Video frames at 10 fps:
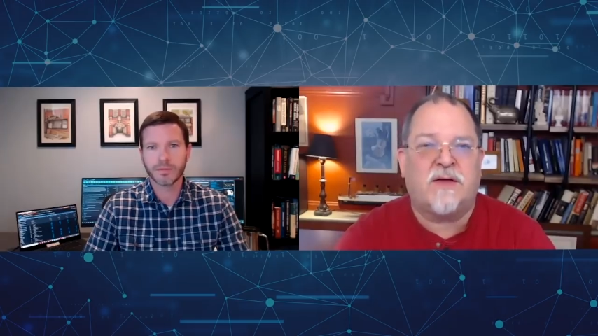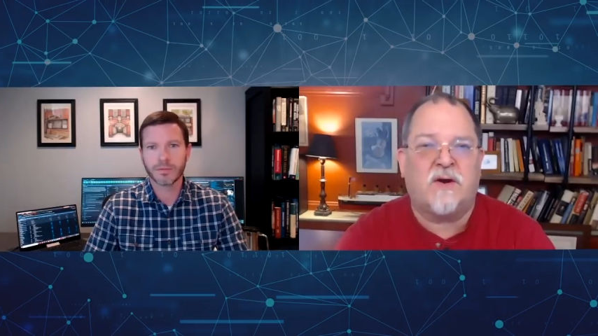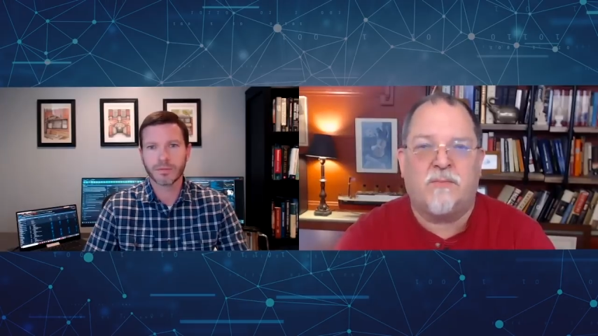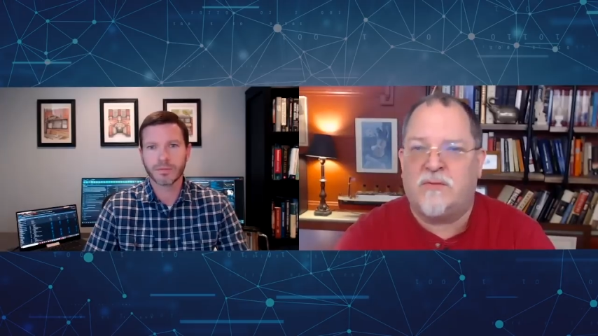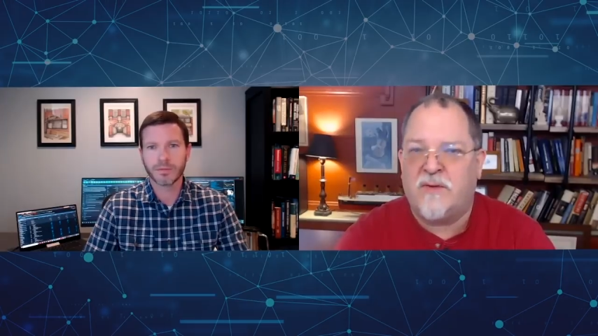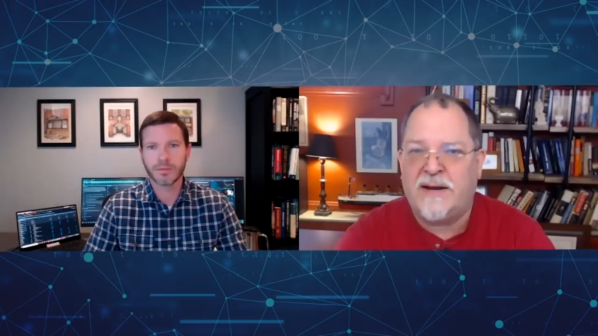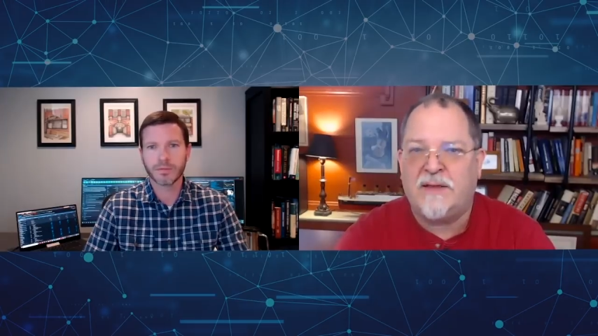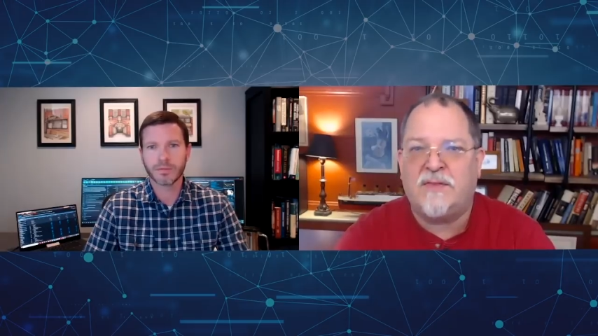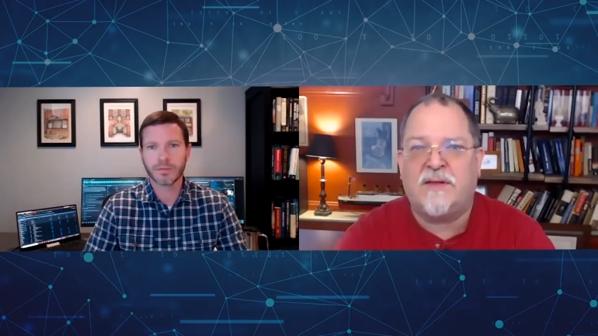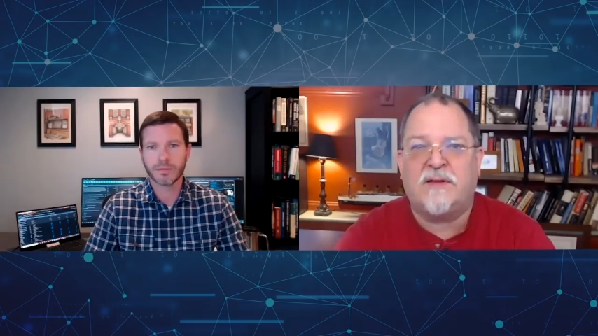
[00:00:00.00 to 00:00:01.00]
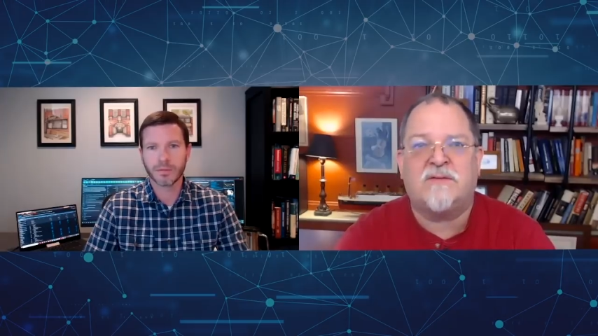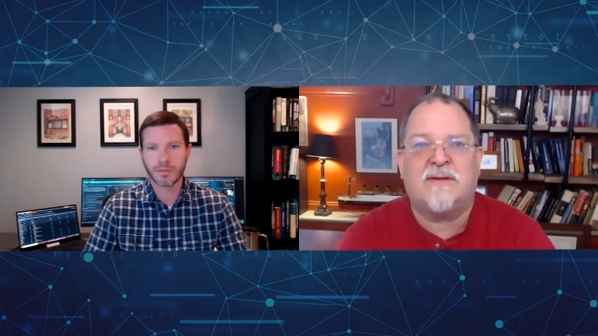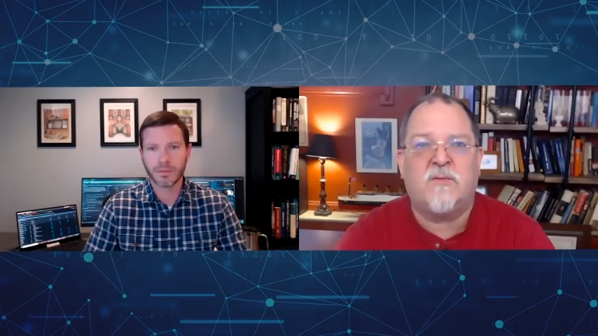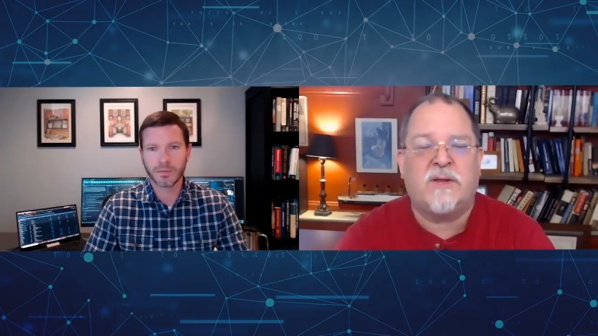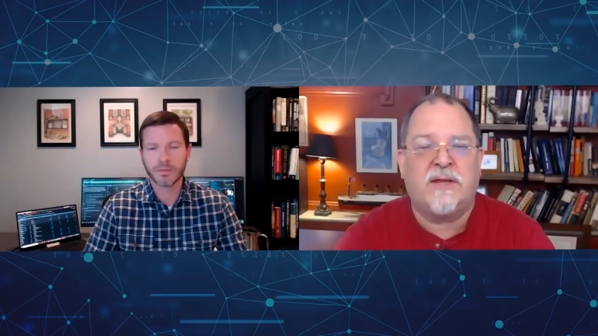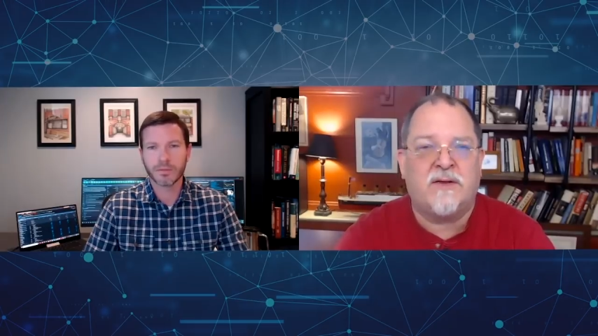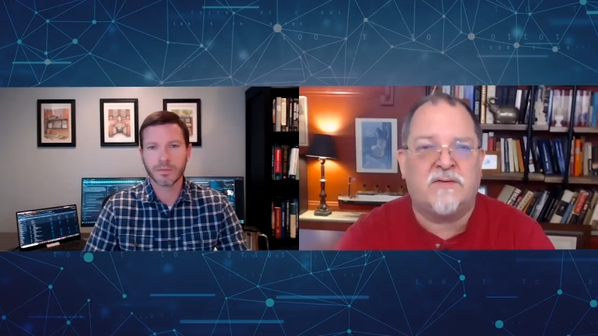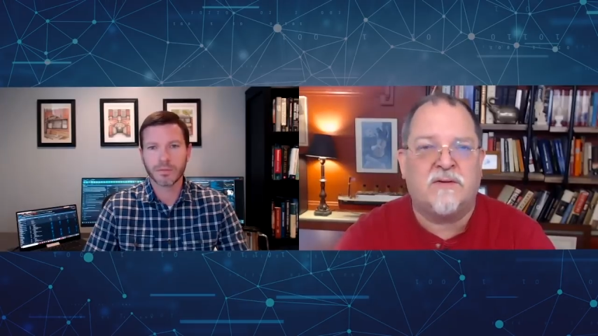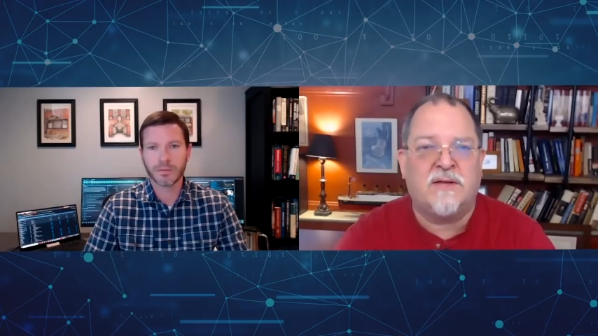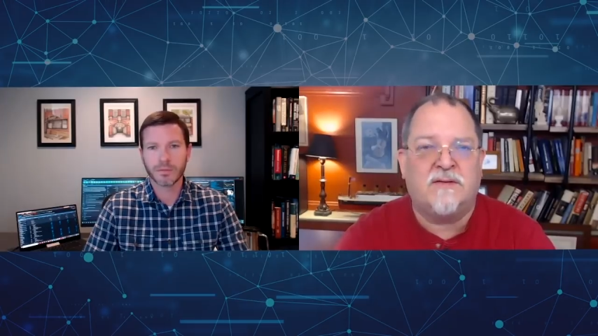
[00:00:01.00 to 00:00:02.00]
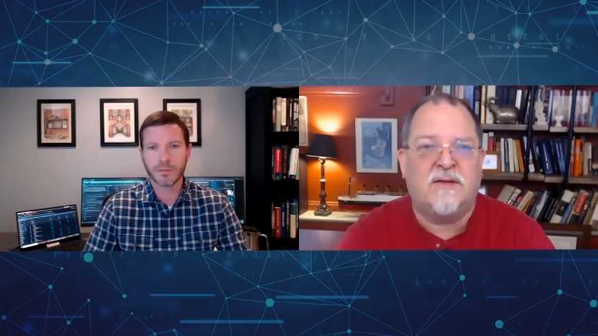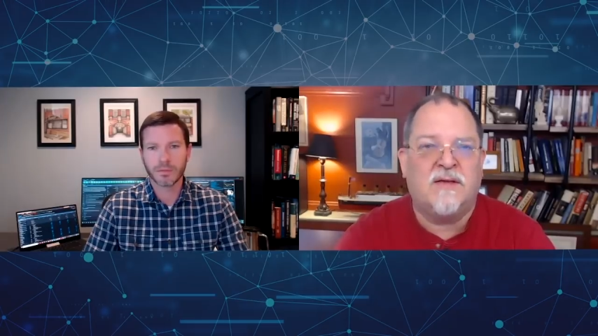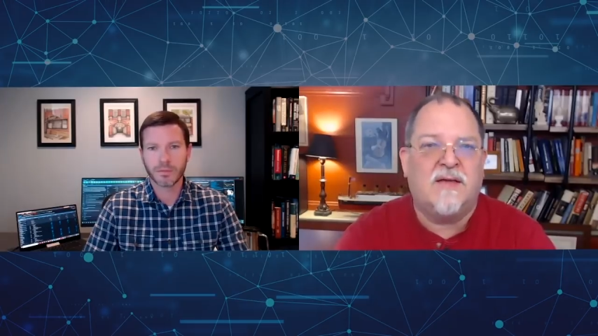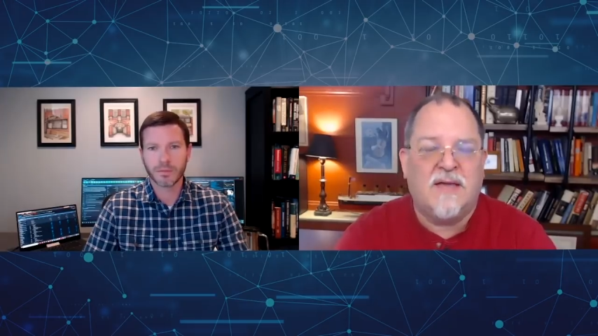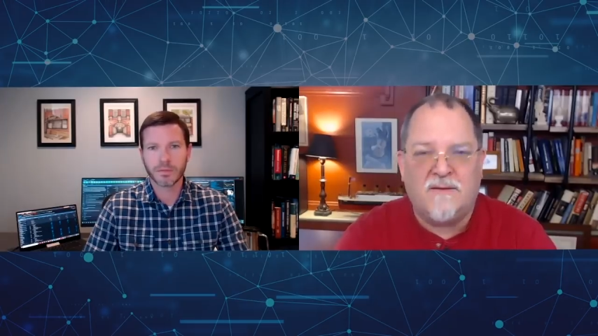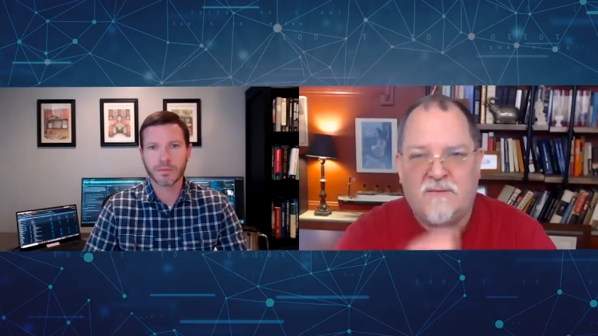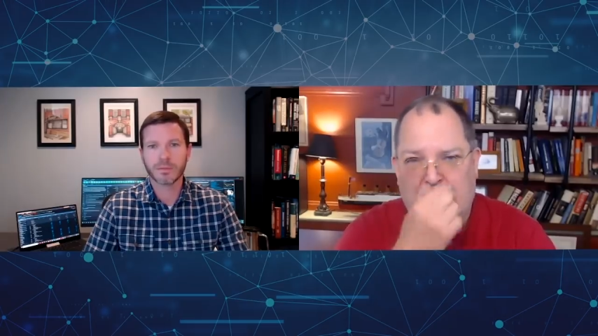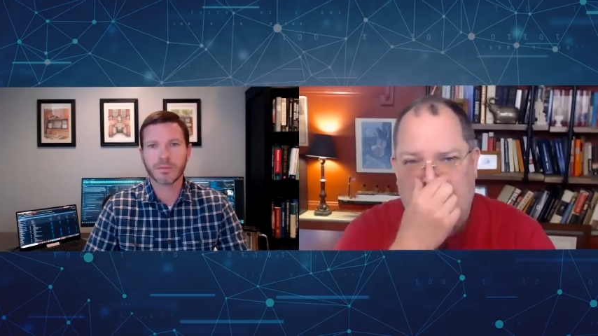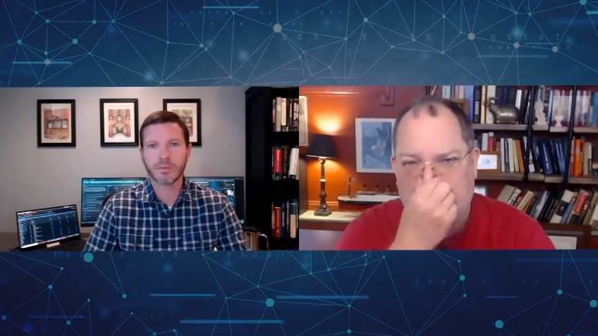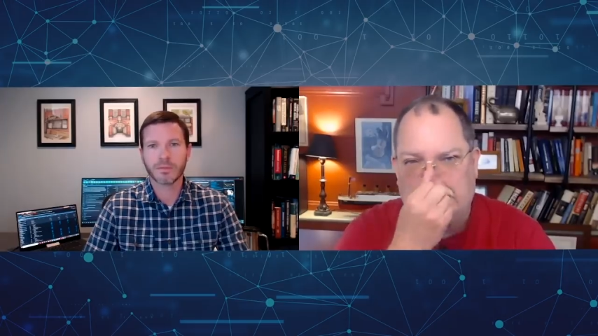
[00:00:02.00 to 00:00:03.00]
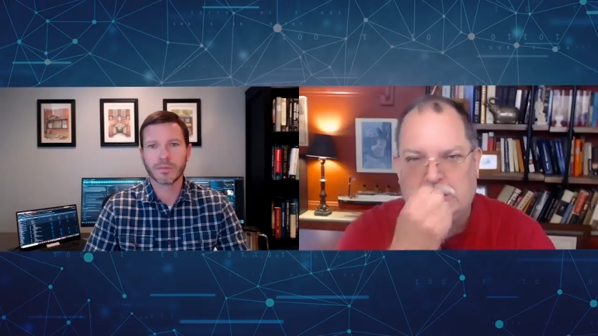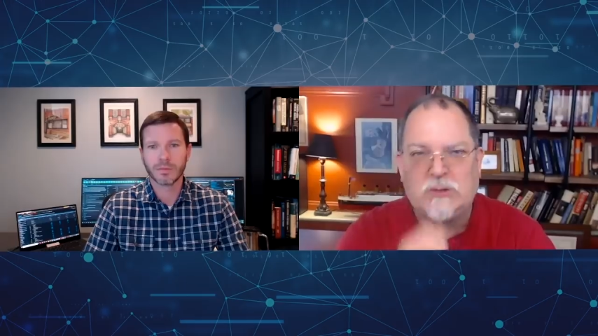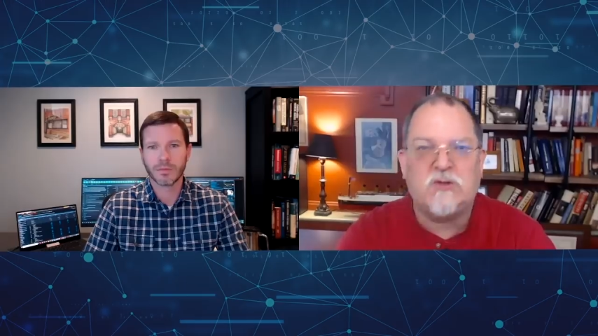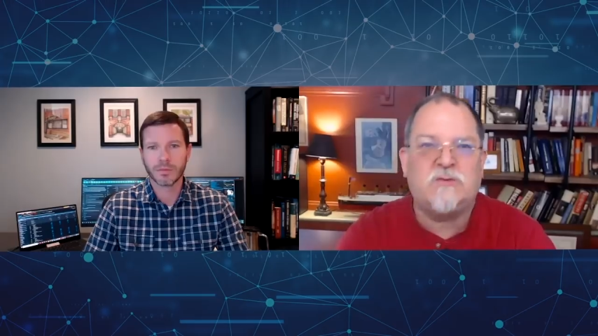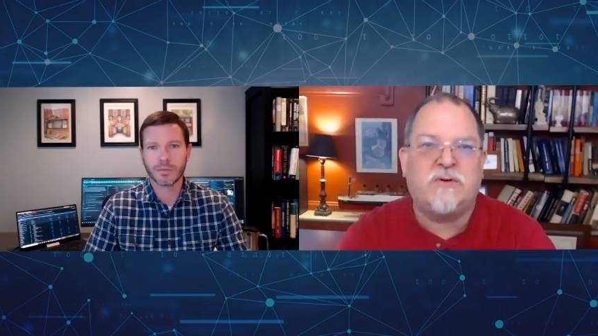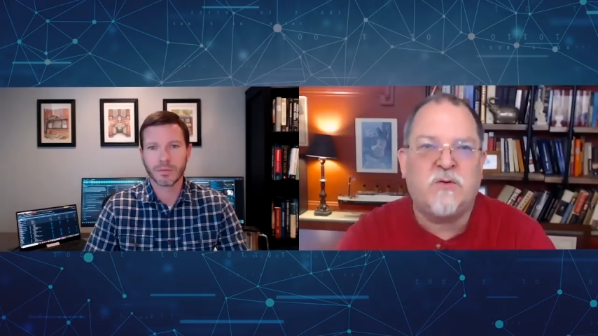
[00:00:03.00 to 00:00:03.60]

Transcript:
Speaker 1: and are providing things that everybody else needs? If you had to choose